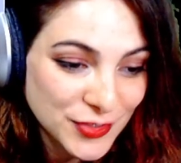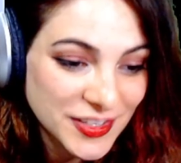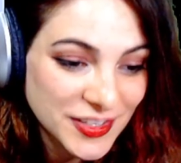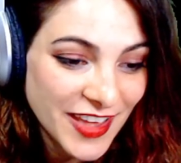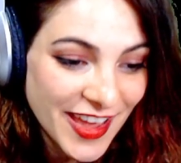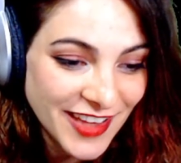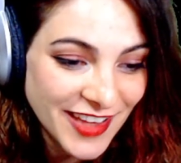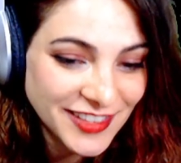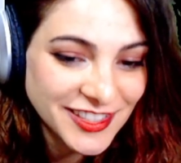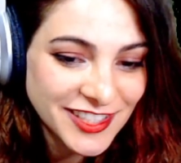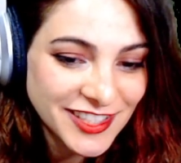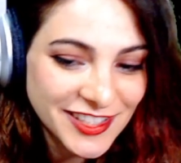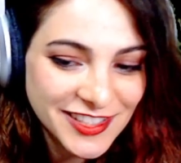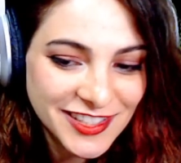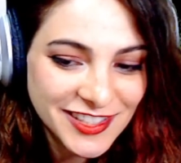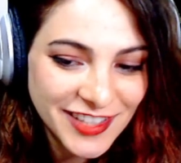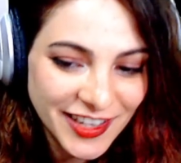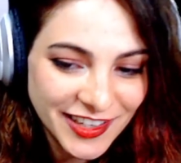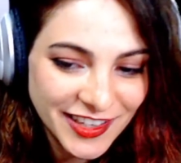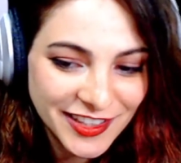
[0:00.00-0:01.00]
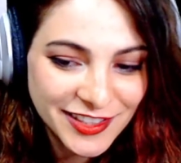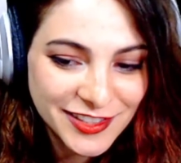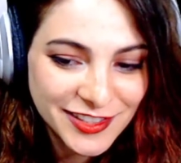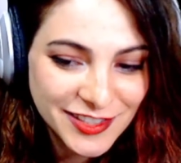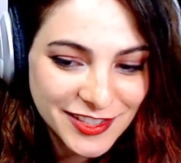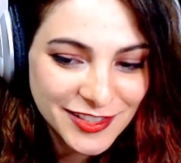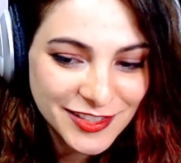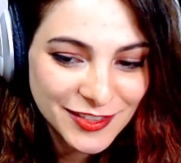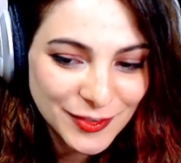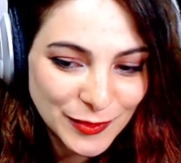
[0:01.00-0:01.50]
18
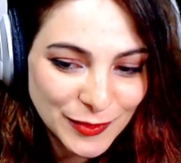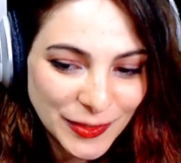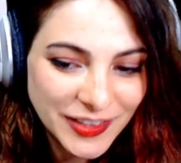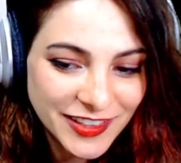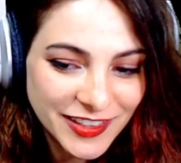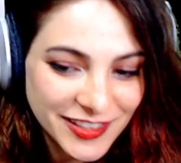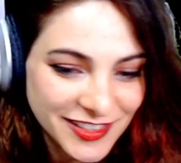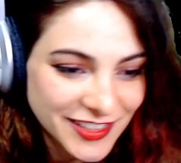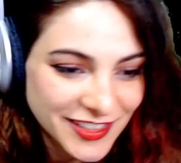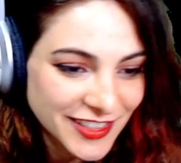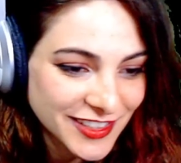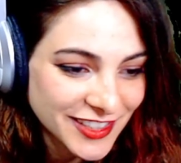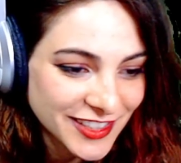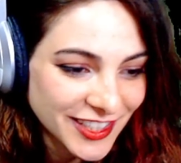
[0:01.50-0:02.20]
seconds what this does.